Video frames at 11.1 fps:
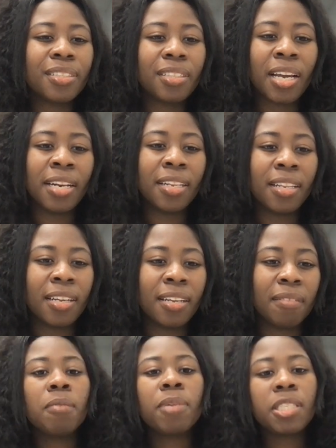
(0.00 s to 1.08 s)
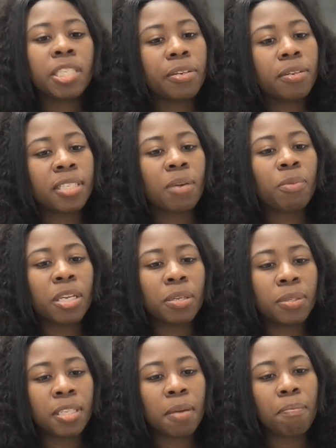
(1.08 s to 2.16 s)
and the yeah. materials that we
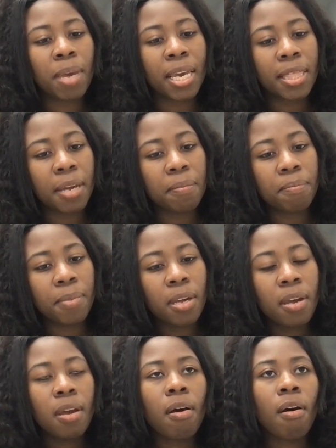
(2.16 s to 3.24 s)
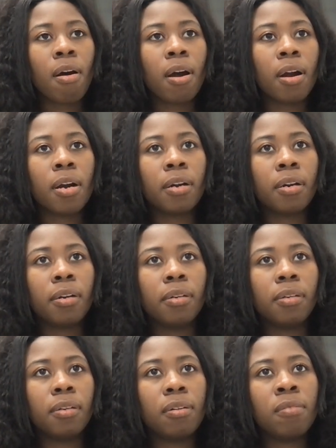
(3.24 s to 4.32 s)
use to make them are
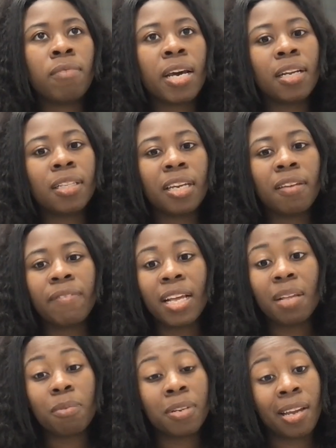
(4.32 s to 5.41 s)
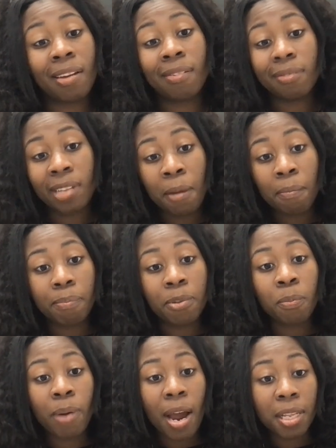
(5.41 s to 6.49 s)
readily available. Now, uh, yeah.
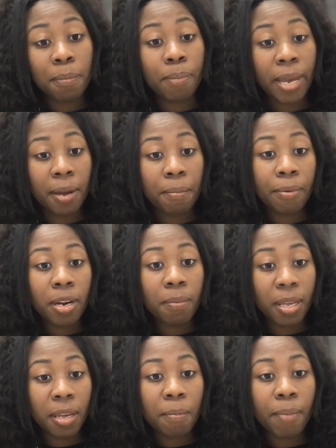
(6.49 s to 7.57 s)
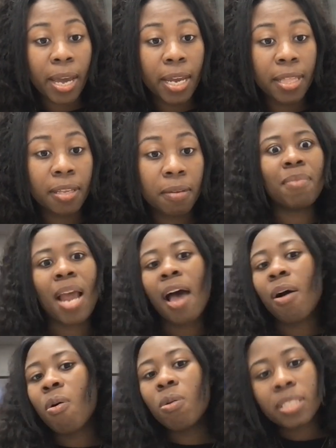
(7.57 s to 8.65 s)
you'll probably pay a premium buying them
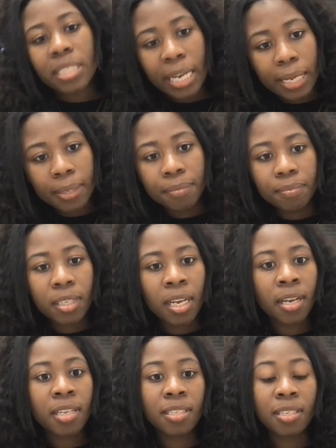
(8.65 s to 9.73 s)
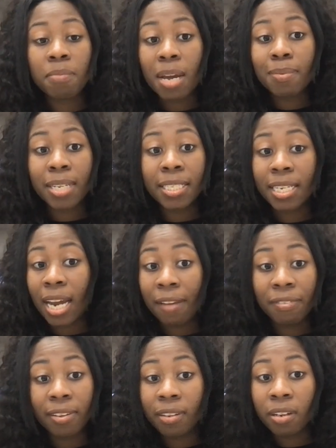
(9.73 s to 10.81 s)
not wholesale because uh, uh-huh. sometimes I did
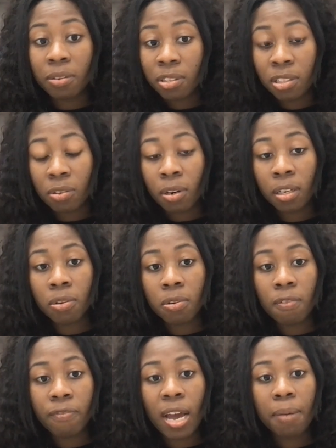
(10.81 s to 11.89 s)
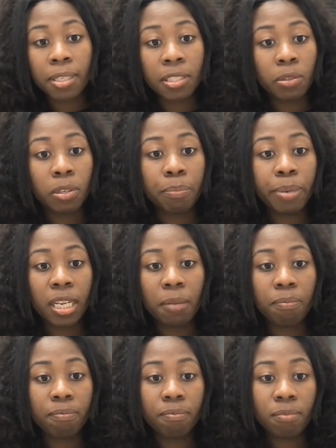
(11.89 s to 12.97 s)
have to go to our local fabric store and pick
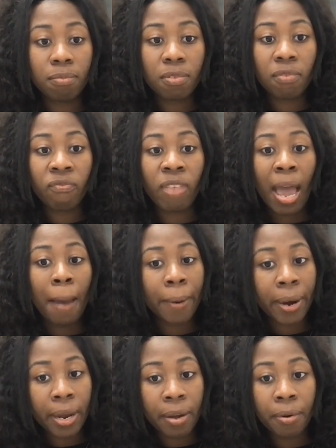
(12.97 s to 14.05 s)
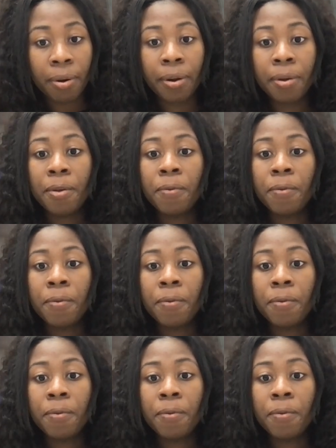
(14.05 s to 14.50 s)
up fabric or